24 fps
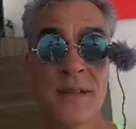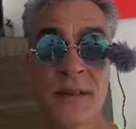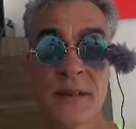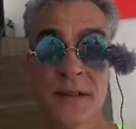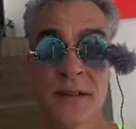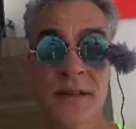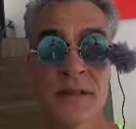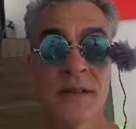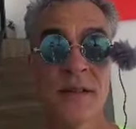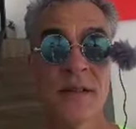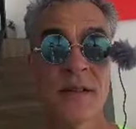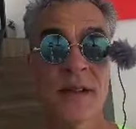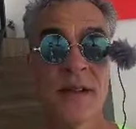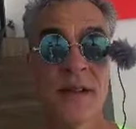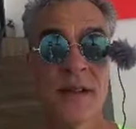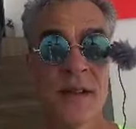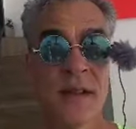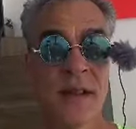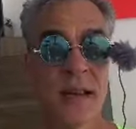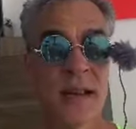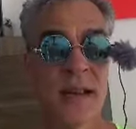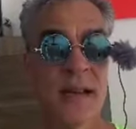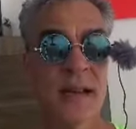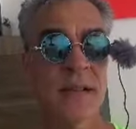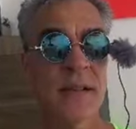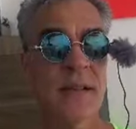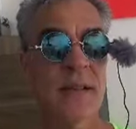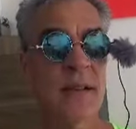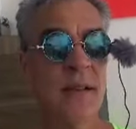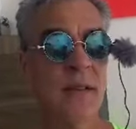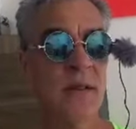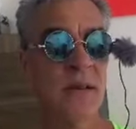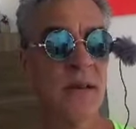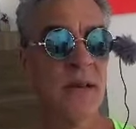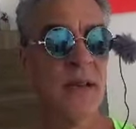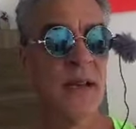this is no kidding, guys.
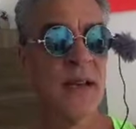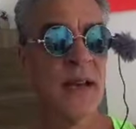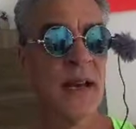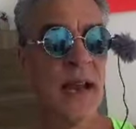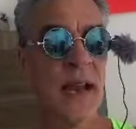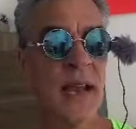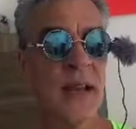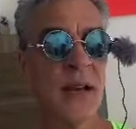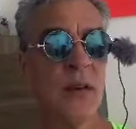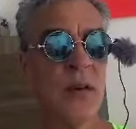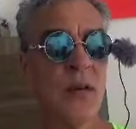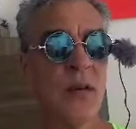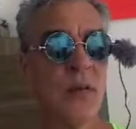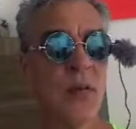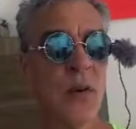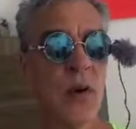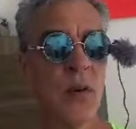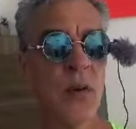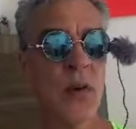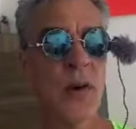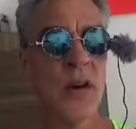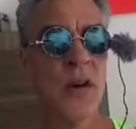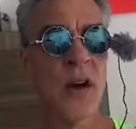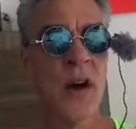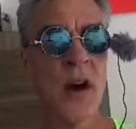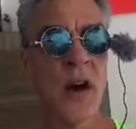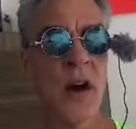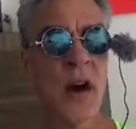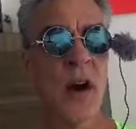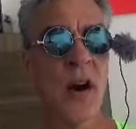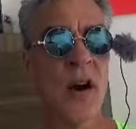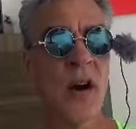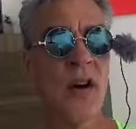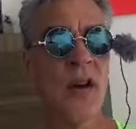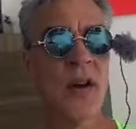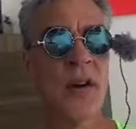The guy who rode it
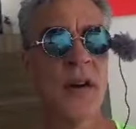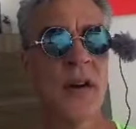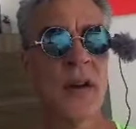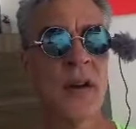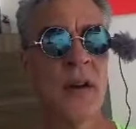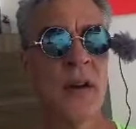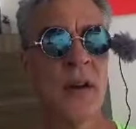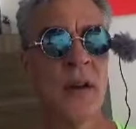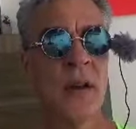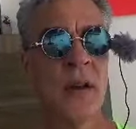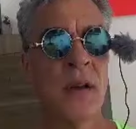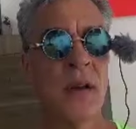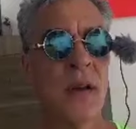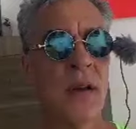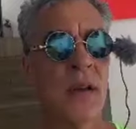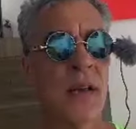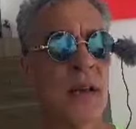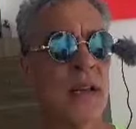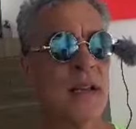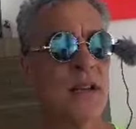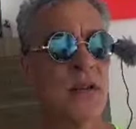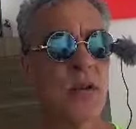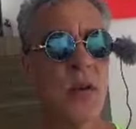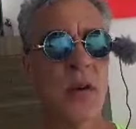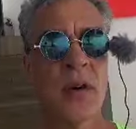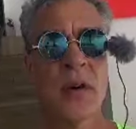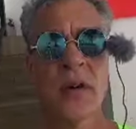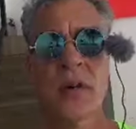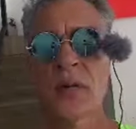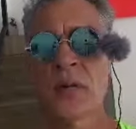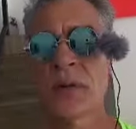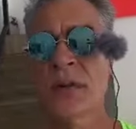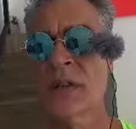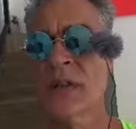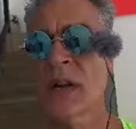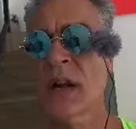hard, his oil
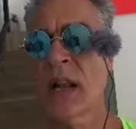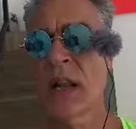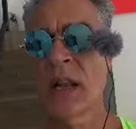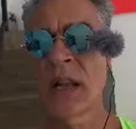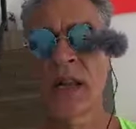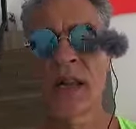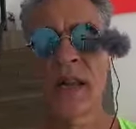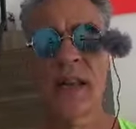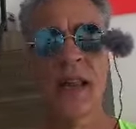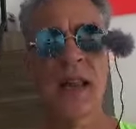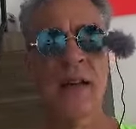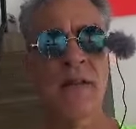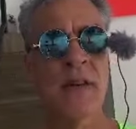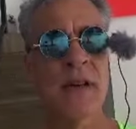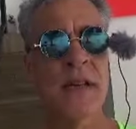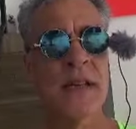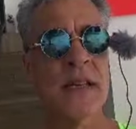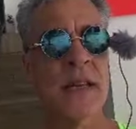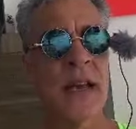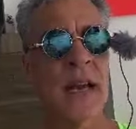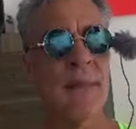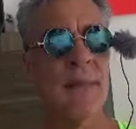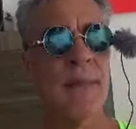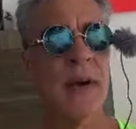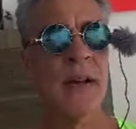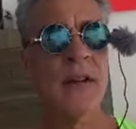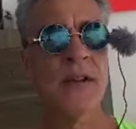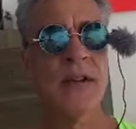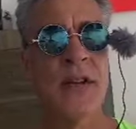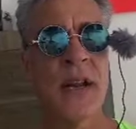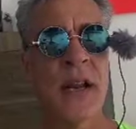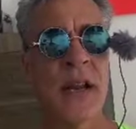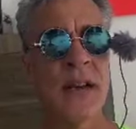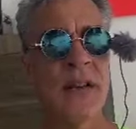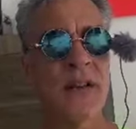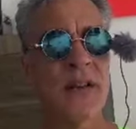was clean every time I
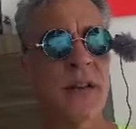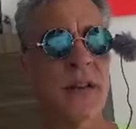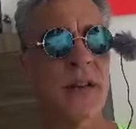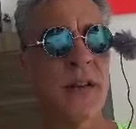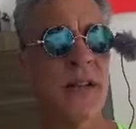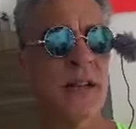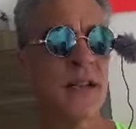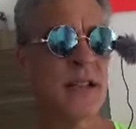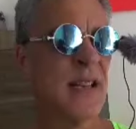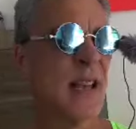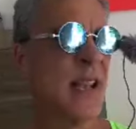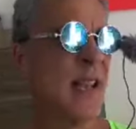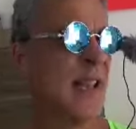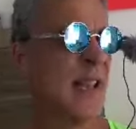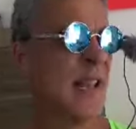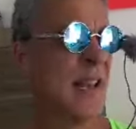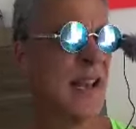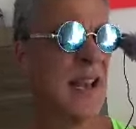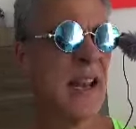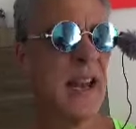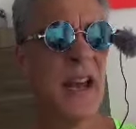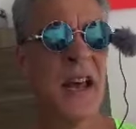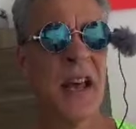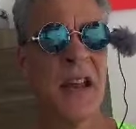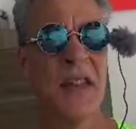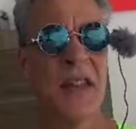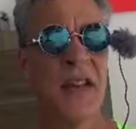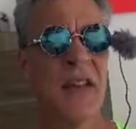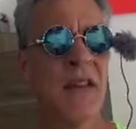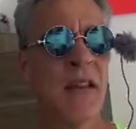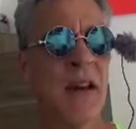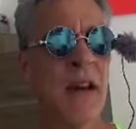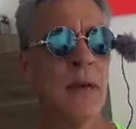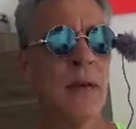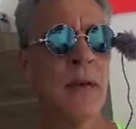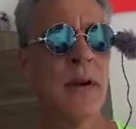change it. He'd say, get it out of
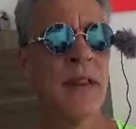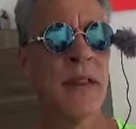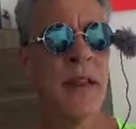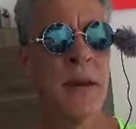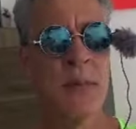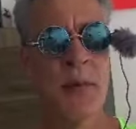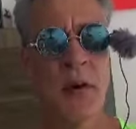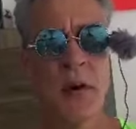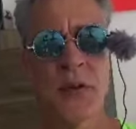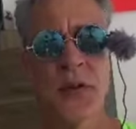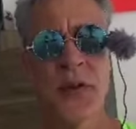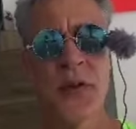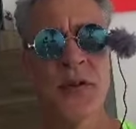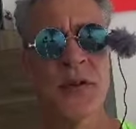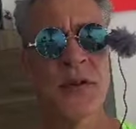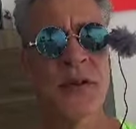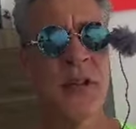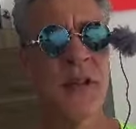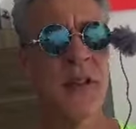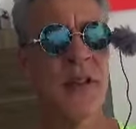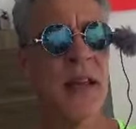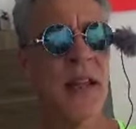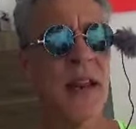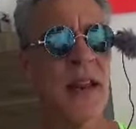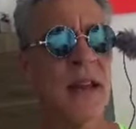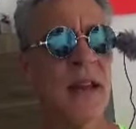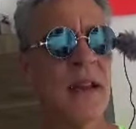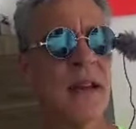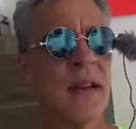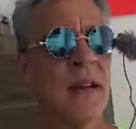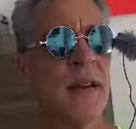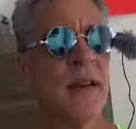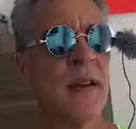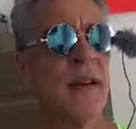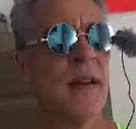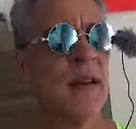there anyway. They both use synthetic.
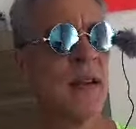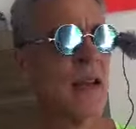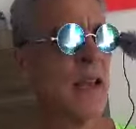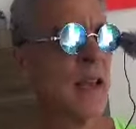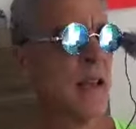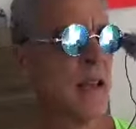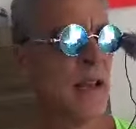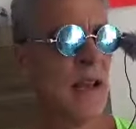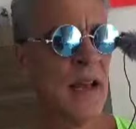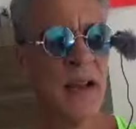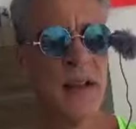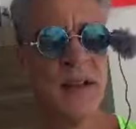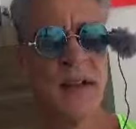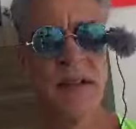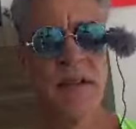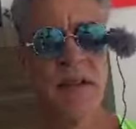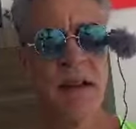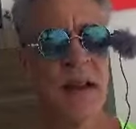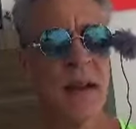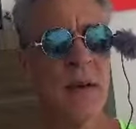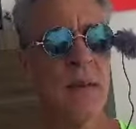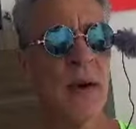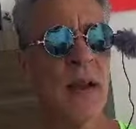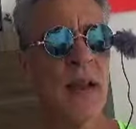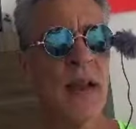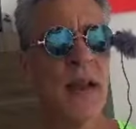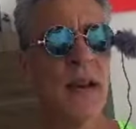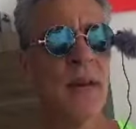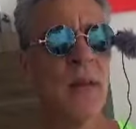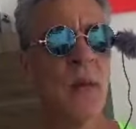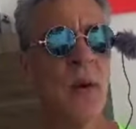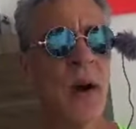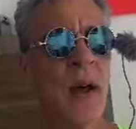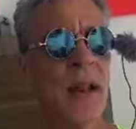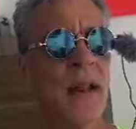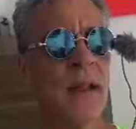Get it out of there anyway. I
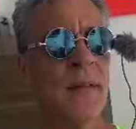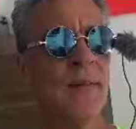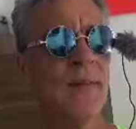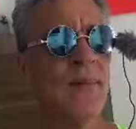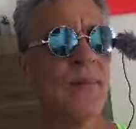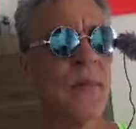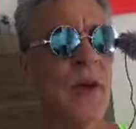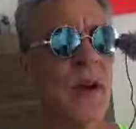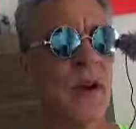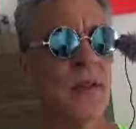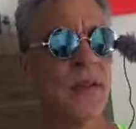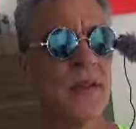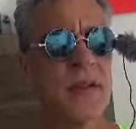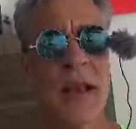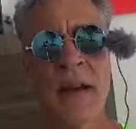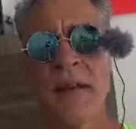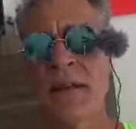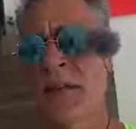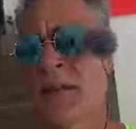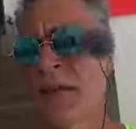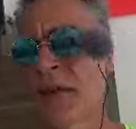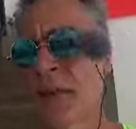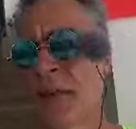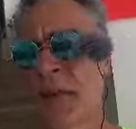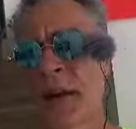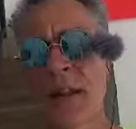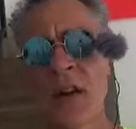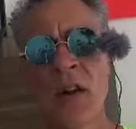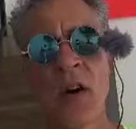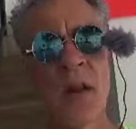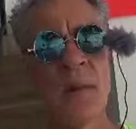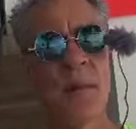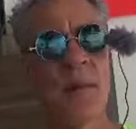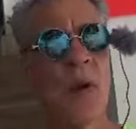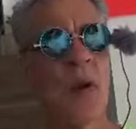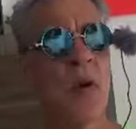don't want it. I'll save it for my
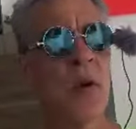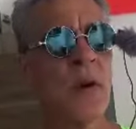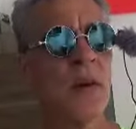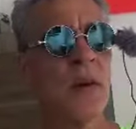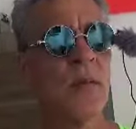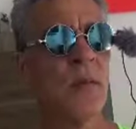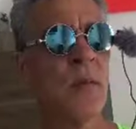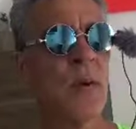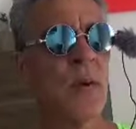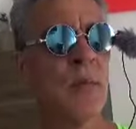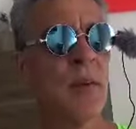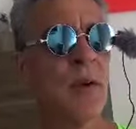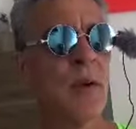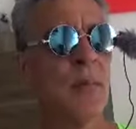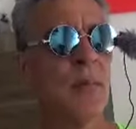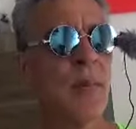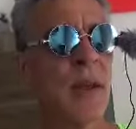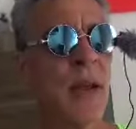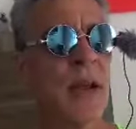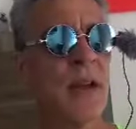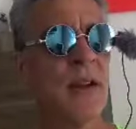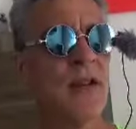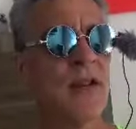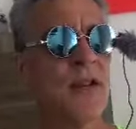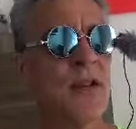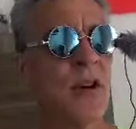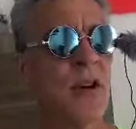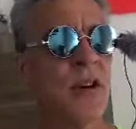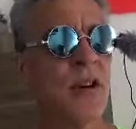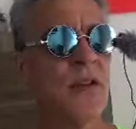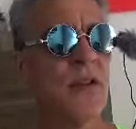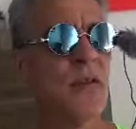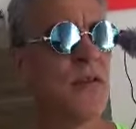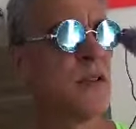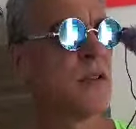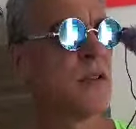lawnmower. And we put it back in jars for